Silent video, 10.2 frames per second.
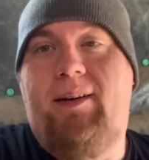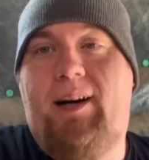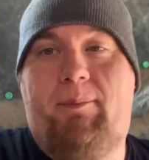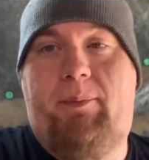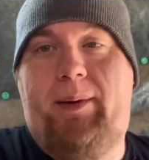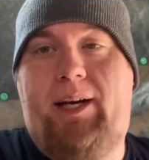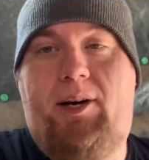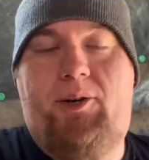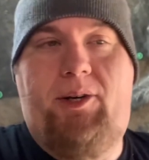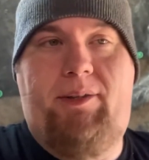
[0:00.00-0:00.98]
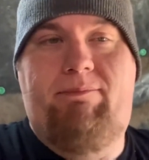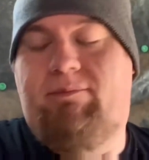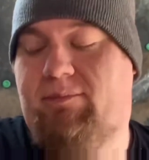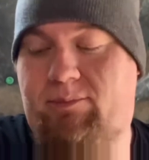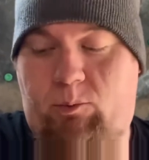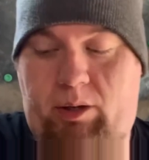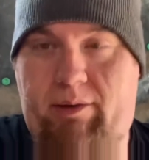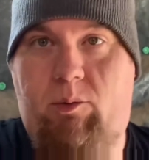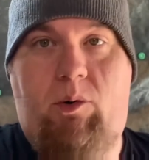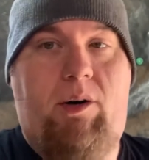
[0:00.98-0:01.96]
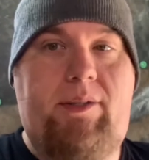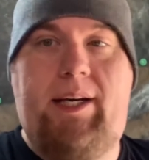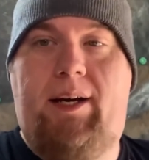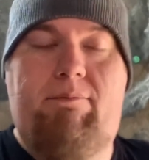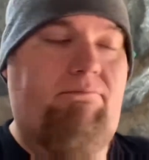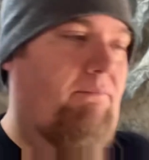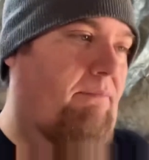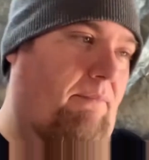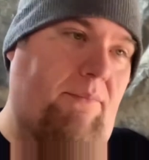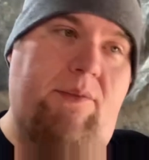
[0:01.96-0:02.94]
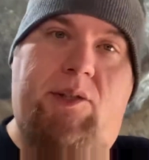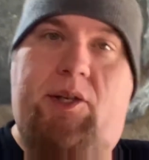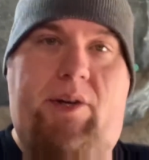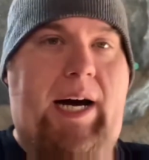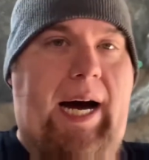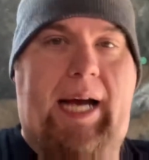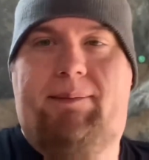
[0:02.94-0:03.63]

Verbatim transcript: I'm a meat hunter. Whatever walks out, you're dying.